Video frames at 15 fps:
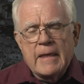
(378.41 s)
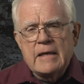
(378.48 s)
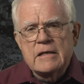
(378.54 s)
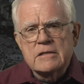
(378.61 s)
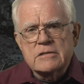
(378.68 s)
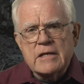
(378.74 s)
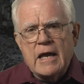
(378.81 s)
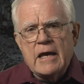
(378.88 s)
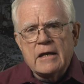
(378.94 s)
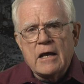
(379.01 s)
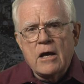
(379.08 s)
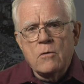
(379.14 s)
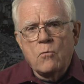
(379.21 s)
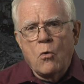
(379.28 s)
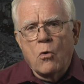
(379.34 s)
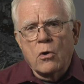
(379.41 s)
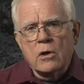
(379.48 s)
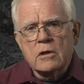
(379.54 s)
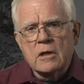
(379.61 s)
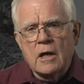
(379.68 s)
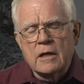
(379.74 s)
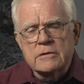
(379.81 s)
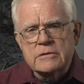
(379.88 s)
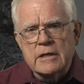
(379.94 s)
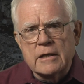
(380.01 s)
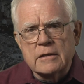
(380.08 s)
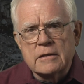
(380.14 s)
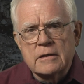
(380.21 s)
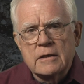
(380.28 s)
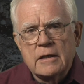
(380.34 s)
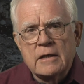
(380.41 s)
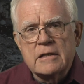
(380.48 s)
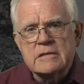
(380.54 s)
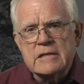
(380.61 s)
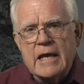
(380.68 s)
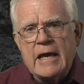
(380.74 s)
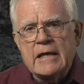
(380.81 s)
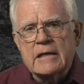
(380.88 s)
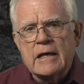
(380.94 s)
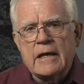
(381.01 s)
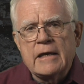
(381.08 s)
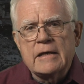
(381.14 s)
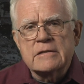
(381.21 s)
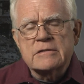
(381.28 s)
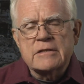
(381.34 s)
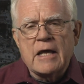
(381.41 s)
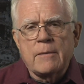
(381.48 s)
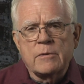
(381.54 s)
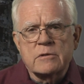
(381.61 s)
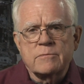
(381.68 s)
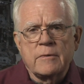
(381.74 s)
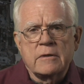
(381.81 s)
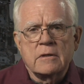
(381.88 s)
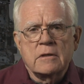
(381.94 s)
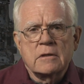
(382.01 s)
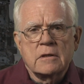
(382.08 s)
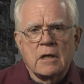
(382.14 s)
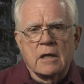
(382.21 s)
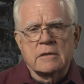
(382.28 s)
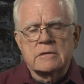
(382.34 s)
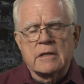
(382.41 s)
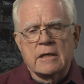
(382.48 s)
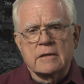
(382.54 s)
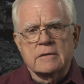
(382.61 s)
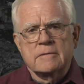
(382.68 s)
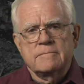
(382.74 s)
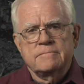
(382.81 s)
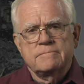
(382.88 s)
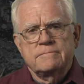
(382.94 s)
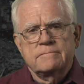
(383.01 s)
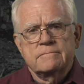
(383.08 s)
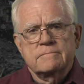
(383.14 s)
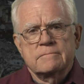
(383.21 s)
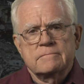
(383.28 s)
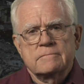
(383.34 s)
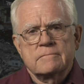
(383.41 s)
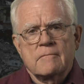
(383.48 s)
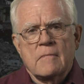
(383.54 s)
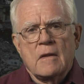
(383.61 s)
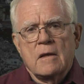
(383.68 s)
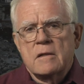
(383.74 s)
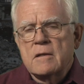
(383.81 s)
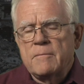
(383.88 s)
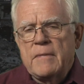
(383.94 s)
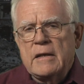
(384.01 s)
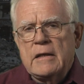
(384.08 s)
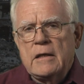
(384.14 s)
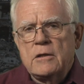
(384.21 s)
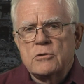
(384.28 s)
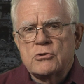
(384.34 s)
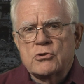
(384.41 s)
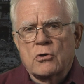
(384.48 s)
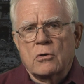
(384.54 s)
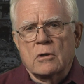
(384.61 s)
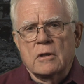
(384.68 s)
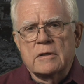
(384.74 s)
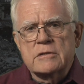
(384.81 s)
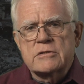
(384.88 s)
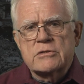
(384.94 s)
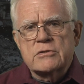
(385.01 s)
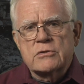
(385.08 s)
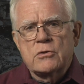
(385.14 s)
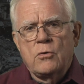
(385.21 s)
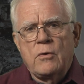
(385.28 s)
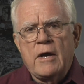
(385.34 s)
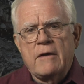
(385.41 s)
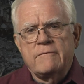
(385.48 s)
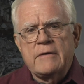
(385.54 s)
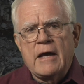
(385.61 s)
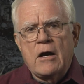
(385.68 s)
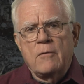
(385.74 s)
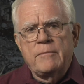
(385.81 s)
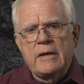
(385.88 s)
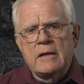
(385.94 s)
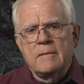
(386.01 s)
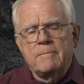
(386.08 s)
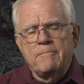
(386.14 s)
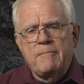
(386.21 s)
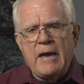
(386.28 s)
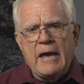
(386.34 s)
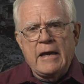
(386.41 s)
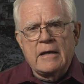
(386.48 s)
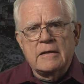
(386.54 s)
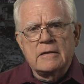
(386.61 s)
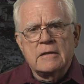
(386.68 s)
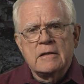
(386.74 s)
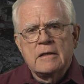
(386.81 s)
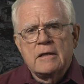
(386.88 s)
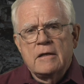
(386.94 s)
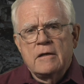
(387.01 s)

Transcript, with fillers: It is anti war content, it is anti establishment content. The many journalists who have now been banned,